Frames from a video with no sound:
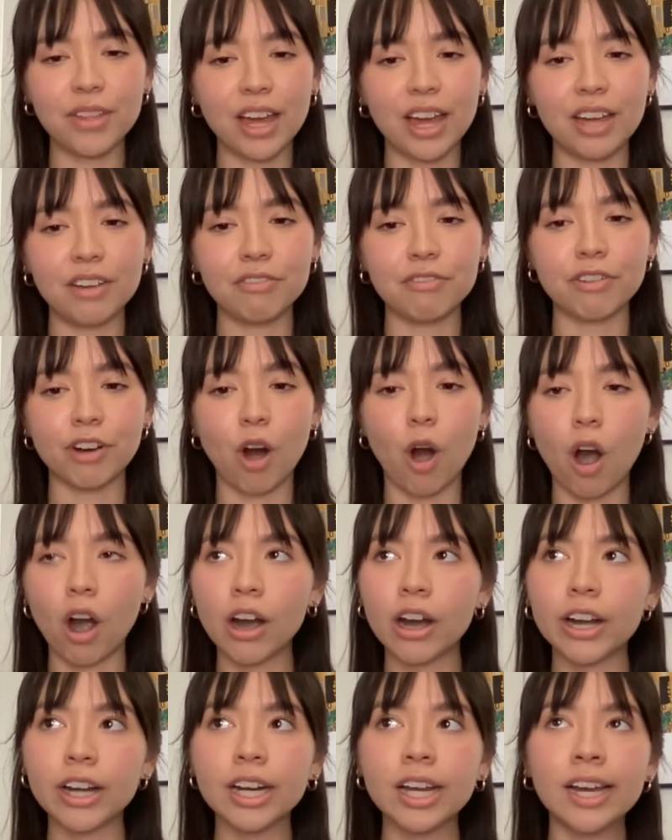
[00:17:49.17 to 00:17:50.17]
then for
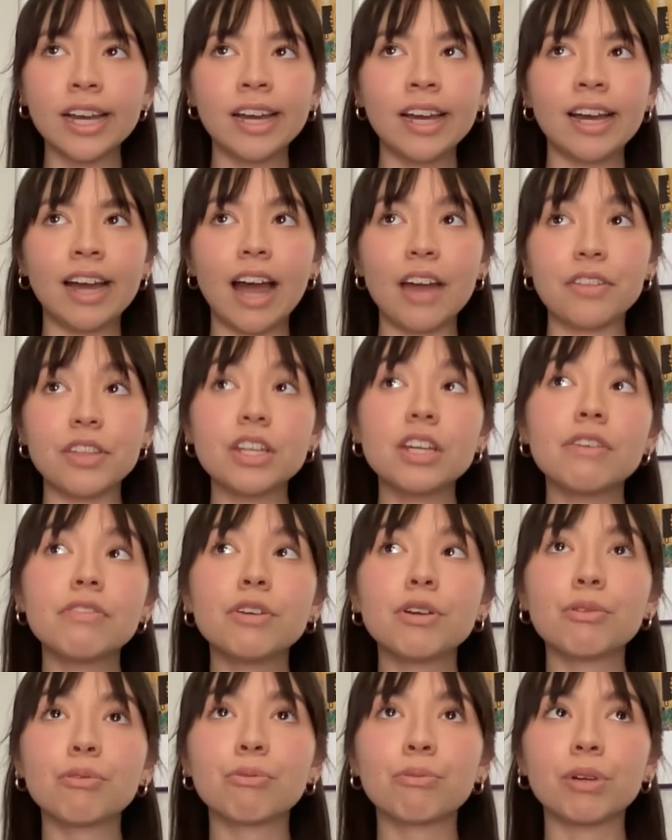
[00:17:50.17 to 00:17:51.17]
art, I think if
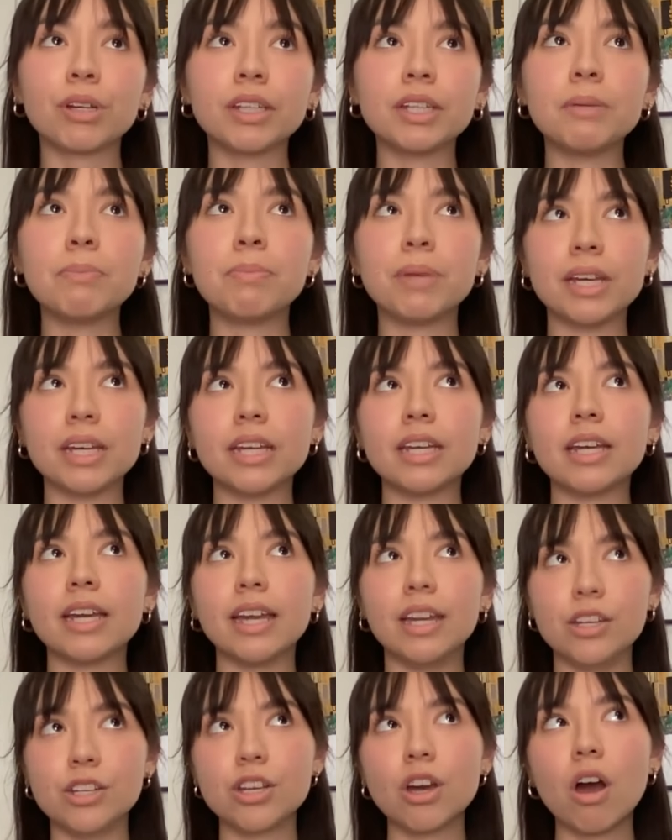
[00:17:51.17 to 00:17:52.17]
you're really big
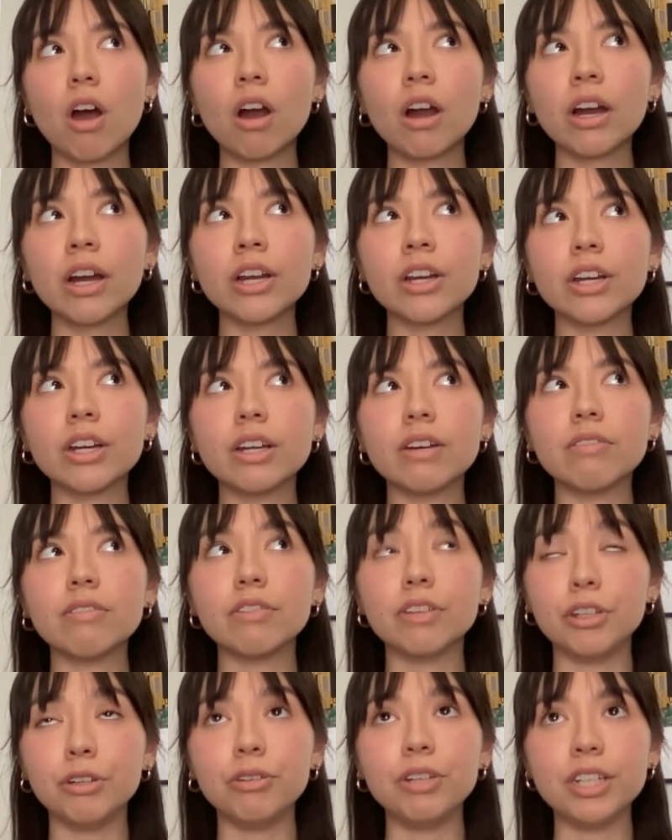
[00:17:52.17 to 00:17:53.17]
into art,
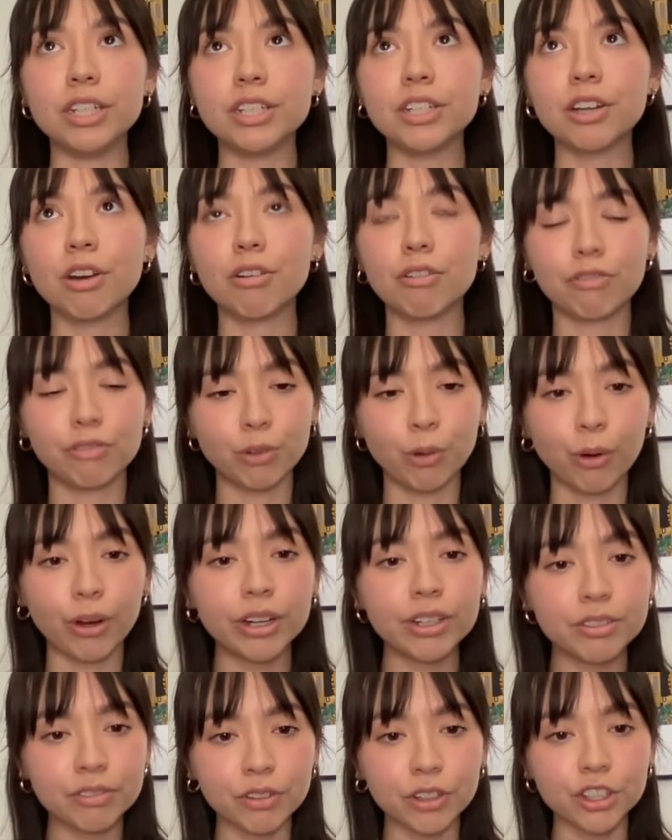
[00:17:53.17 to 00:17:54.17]
you need to go to
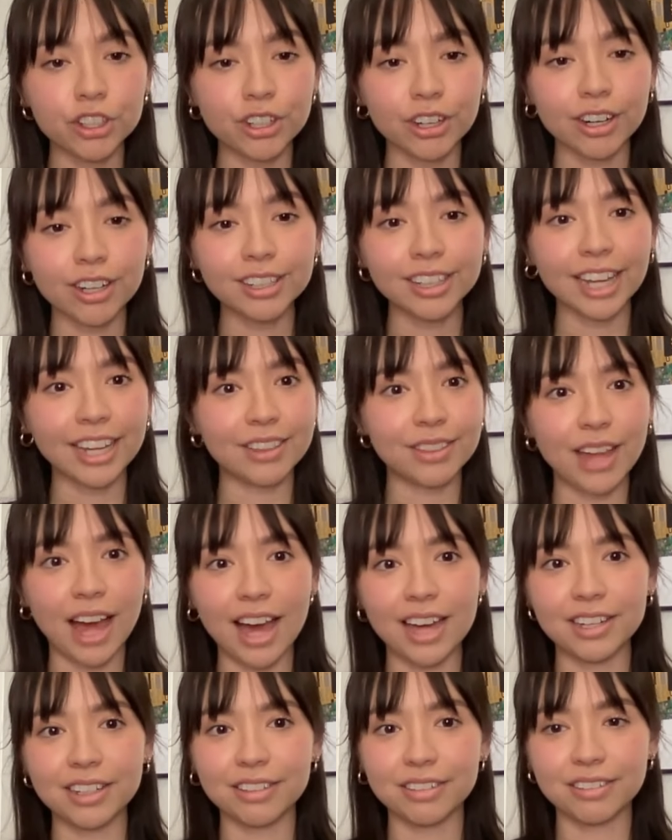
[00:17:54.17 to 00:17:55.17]
Florence for sure, like,
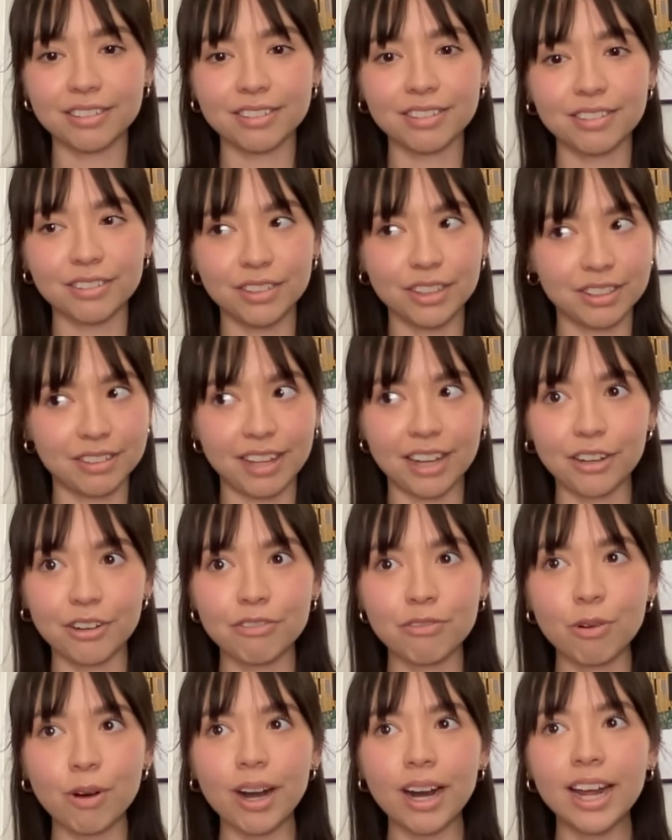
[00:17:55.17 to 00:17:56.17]
that is the center
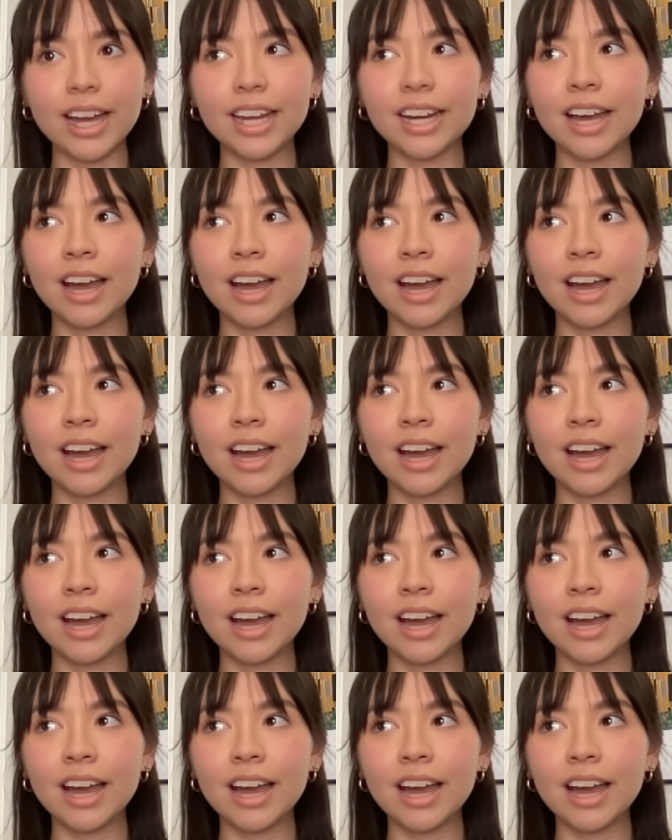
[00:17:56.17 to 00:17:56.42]
for it.